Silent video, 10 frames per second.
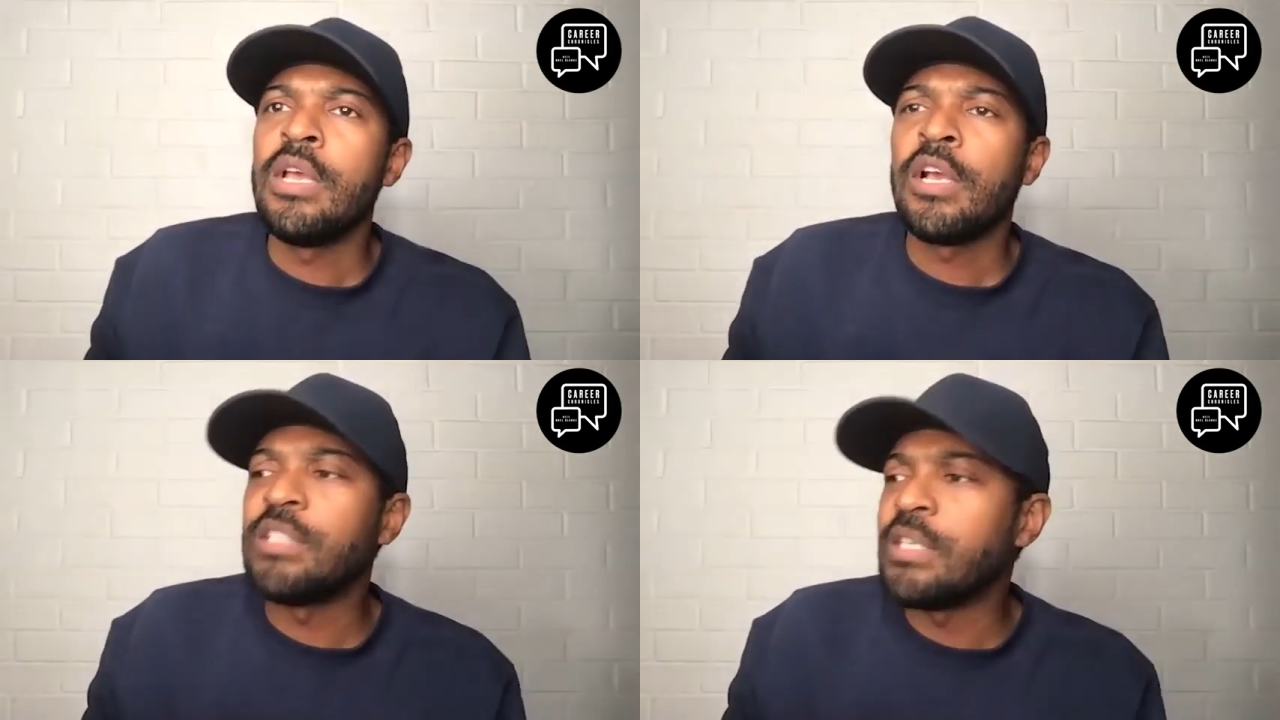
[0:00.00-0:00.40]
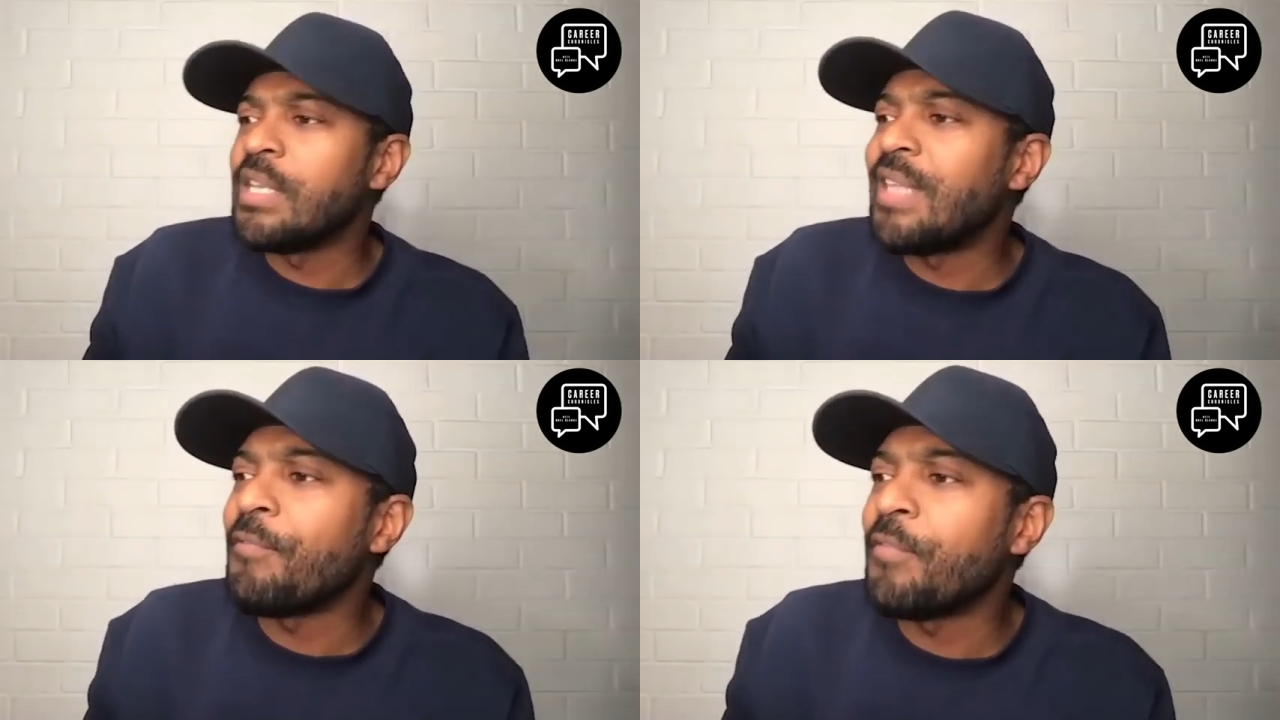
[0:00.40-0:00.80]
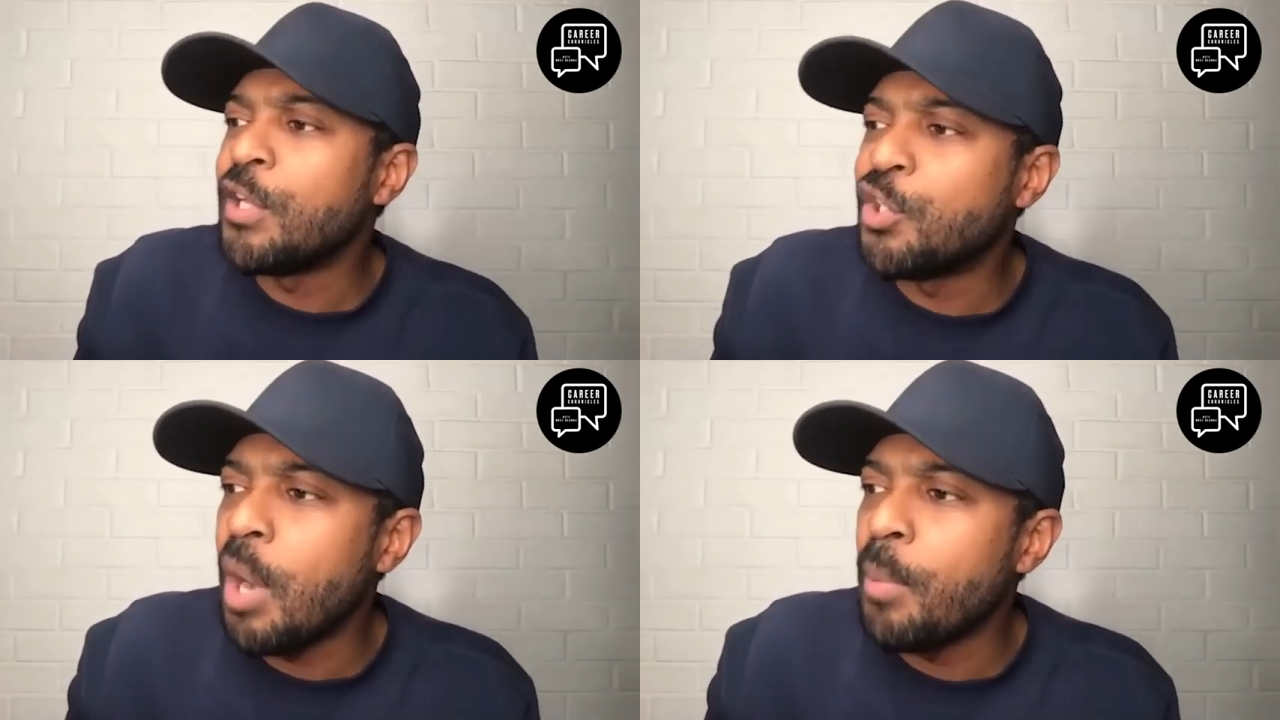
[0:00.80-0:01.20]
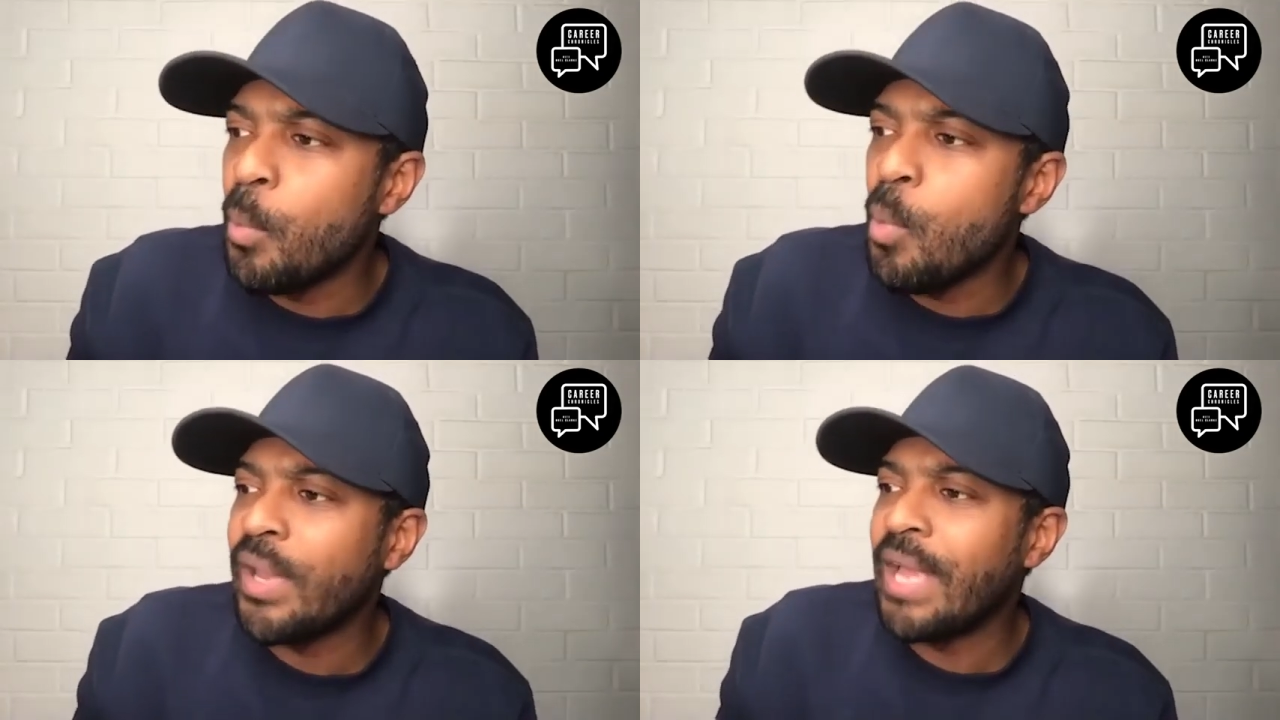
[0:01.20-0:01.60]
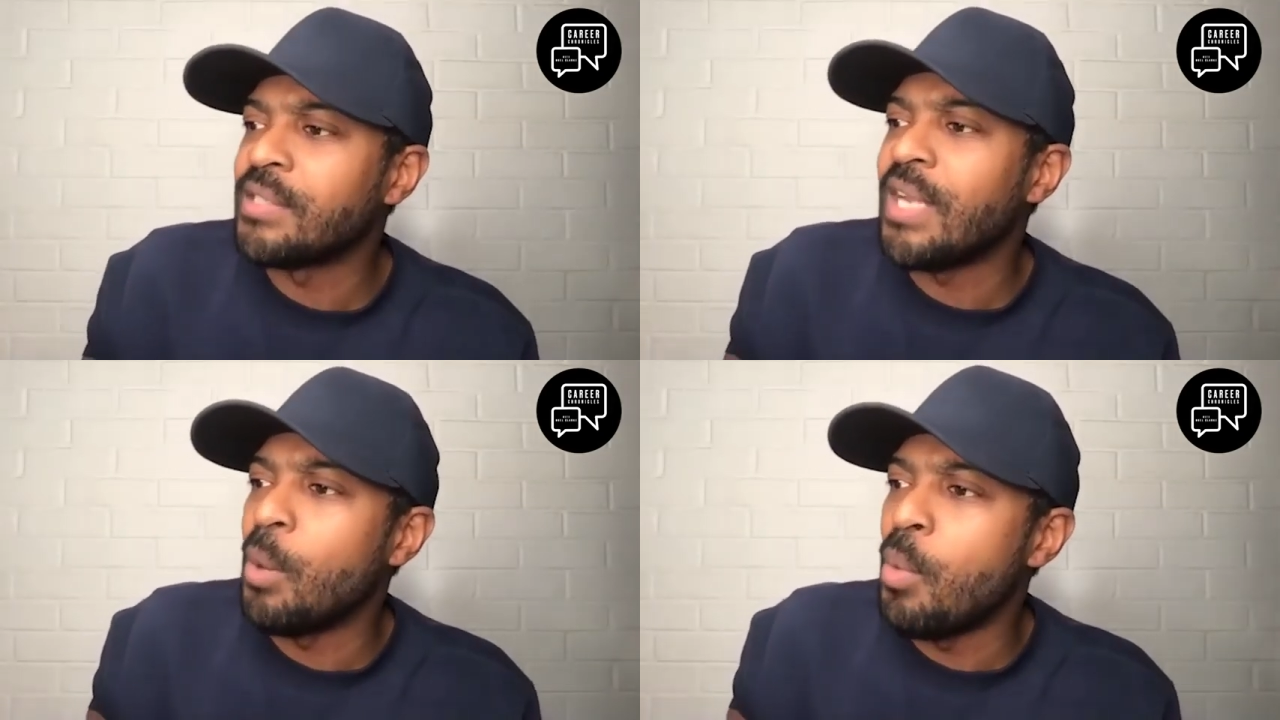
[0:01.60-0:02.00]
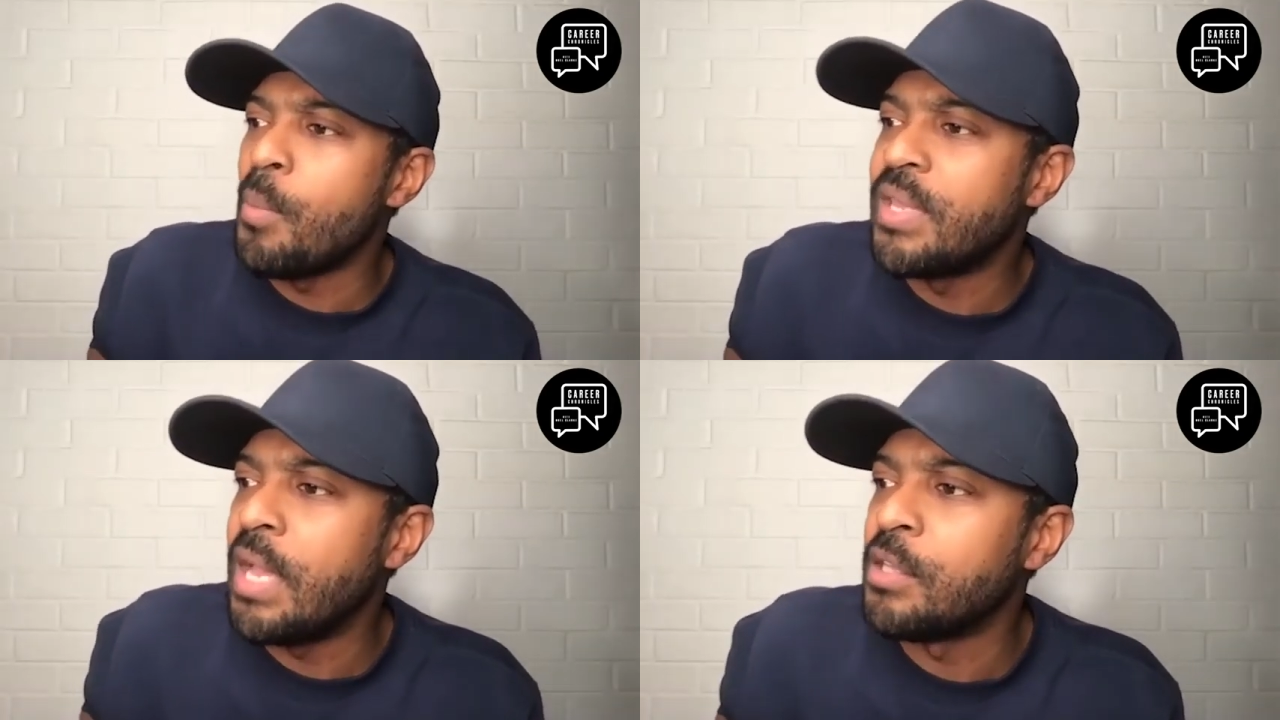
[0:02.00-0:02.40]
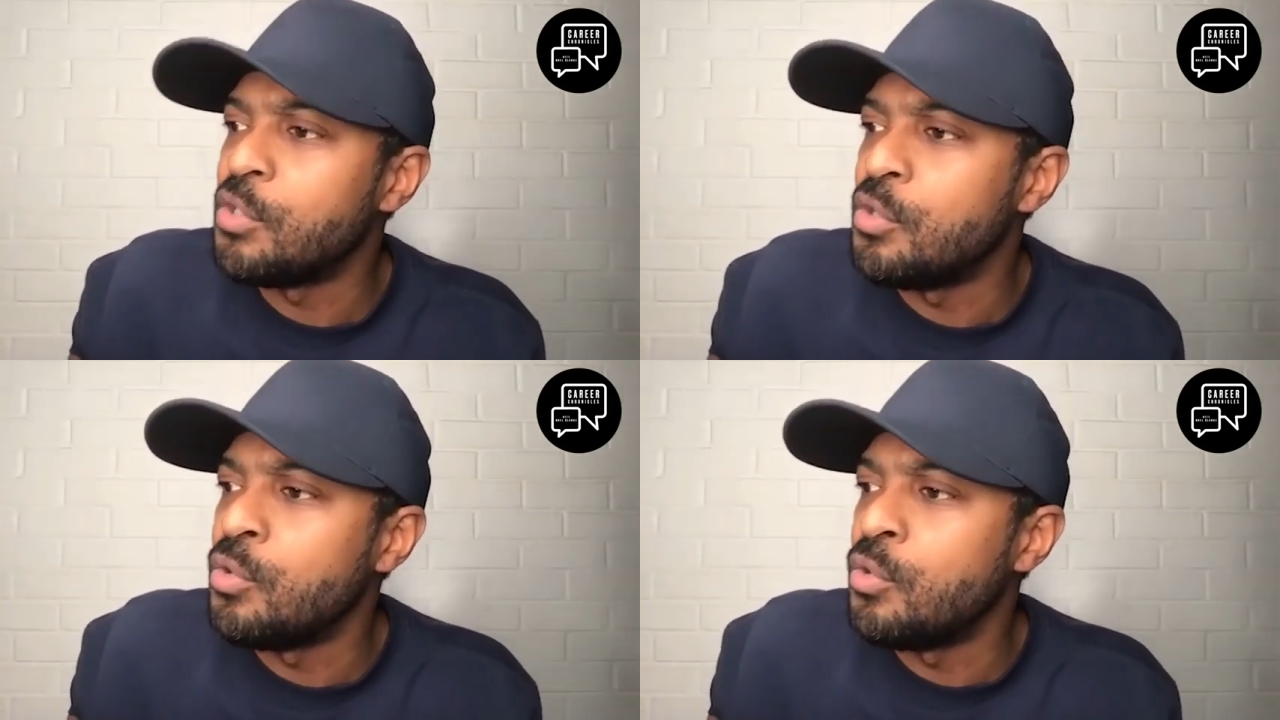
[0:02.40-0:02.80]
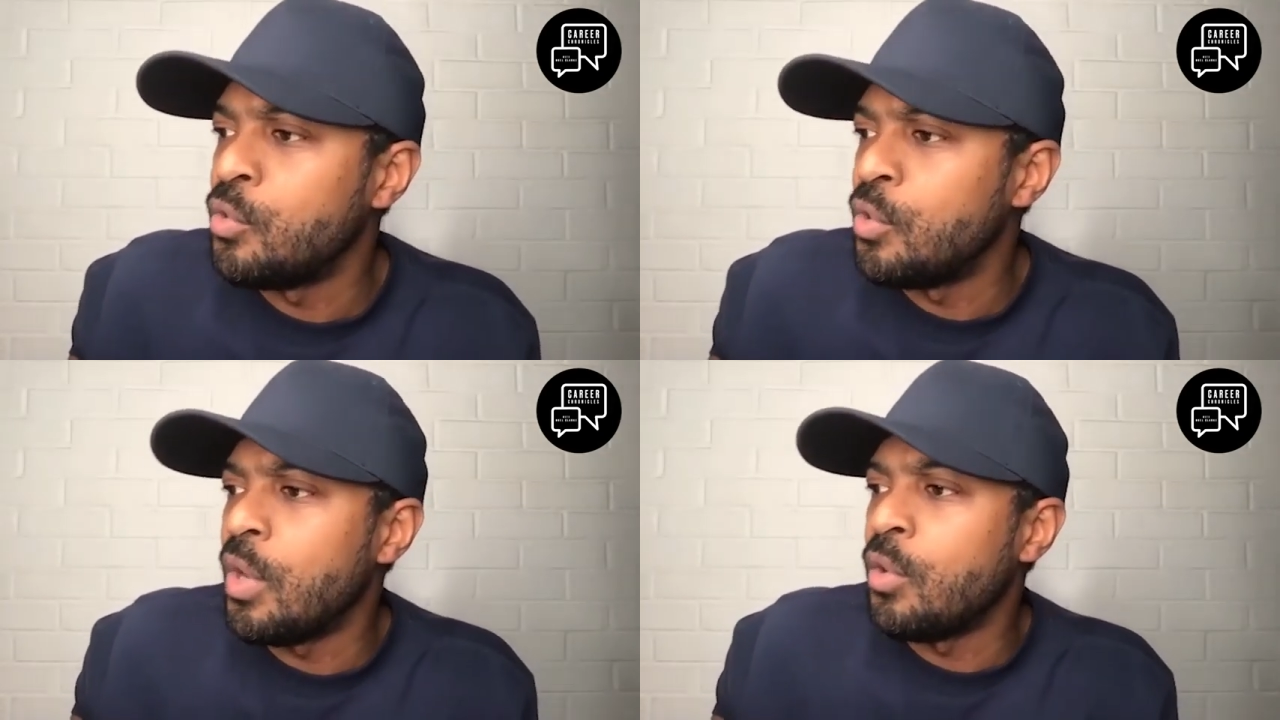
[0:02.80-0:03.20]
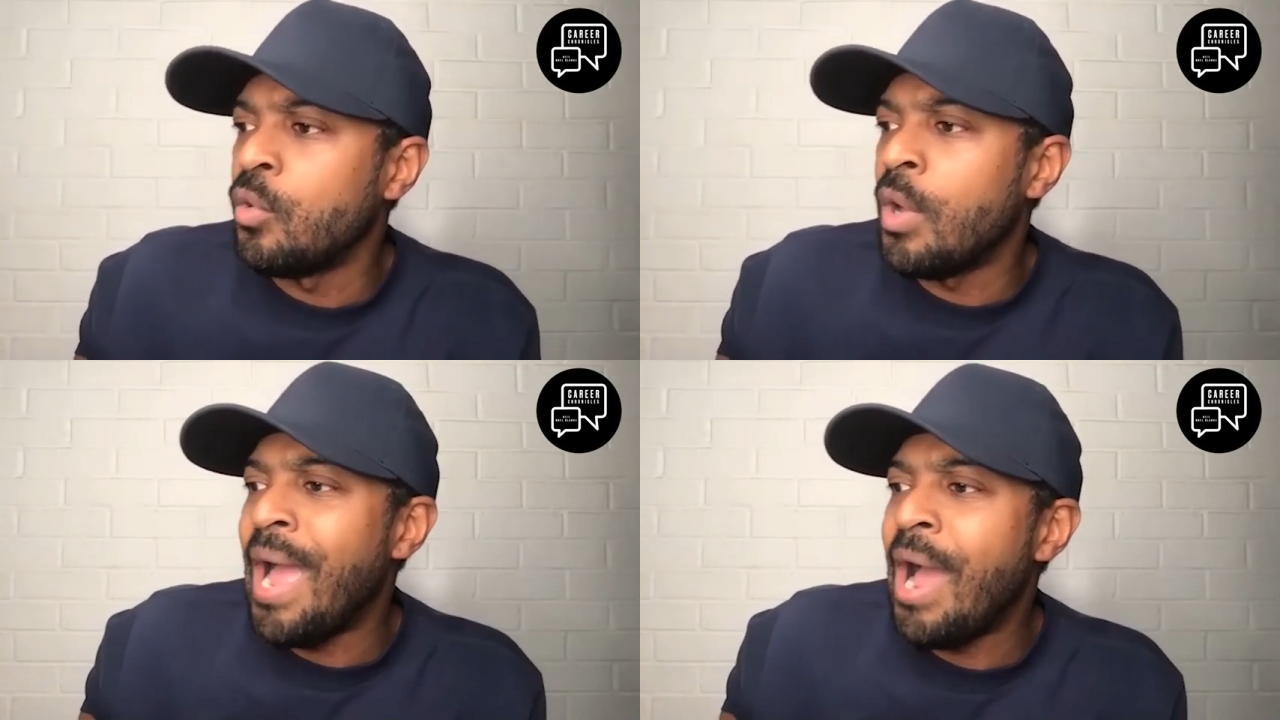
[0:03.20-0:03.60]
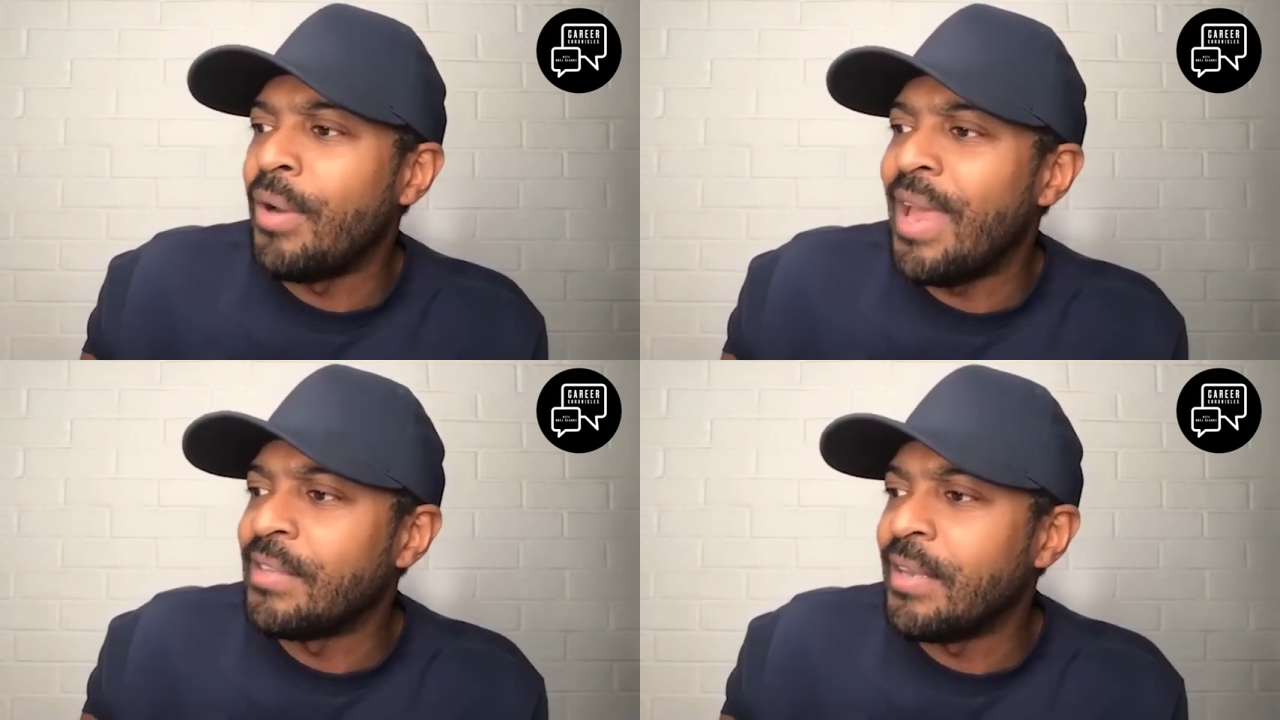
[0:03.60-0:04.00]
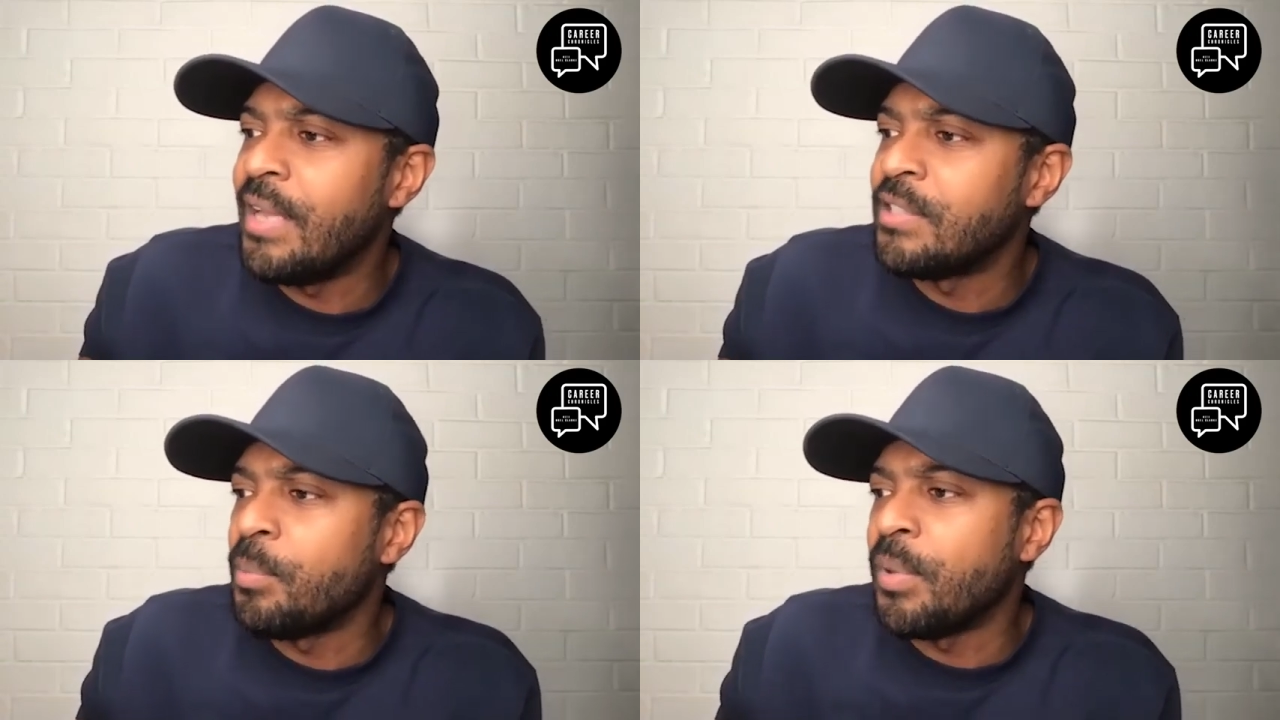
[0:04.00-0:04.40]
because there's a definite jump, and we'll get to that when we get to, you know, Outlander later.